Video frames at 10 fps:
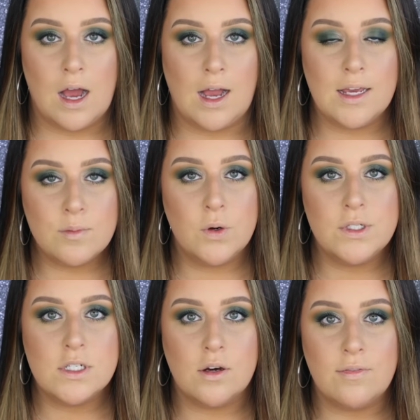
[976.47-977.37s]
I am going
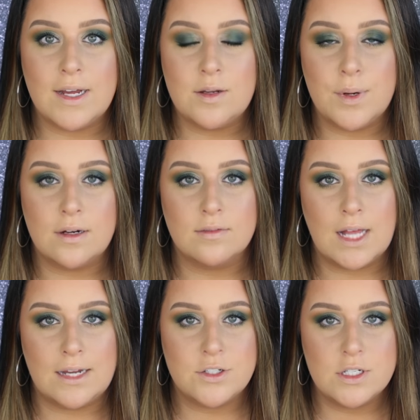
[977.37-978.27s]
to go find a pair of
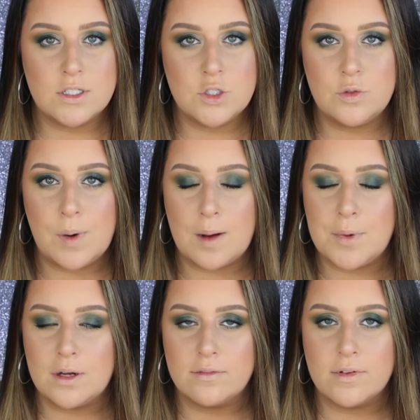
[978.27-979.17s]
lashes to pop
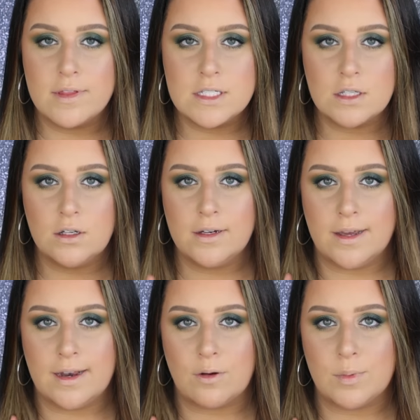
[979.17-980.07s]
on for this look
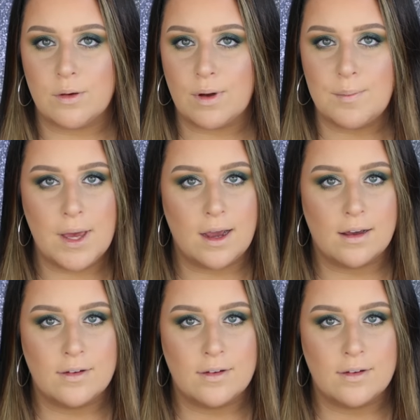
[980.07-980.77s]
and I'll be right back.